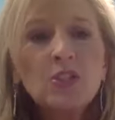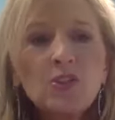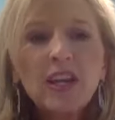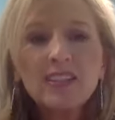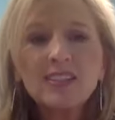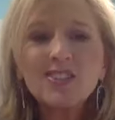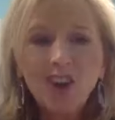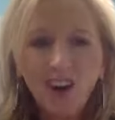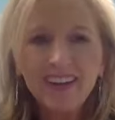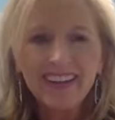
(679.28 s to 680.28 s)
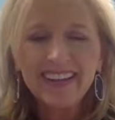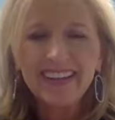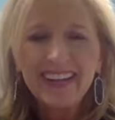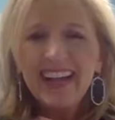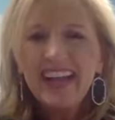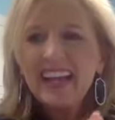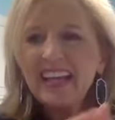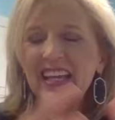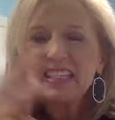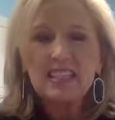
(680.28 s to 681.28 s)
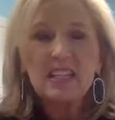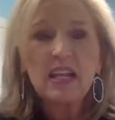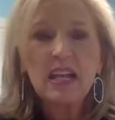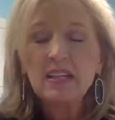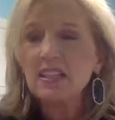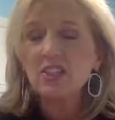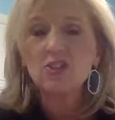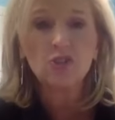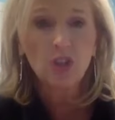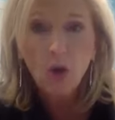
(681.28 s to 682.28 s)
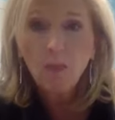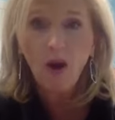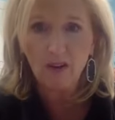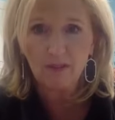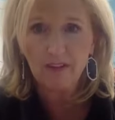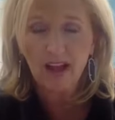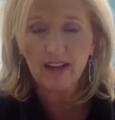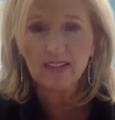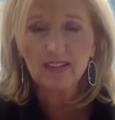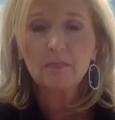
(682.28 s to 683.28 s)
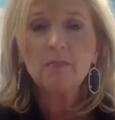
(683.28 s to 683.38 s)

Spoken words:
you get started, it's a snowball effect,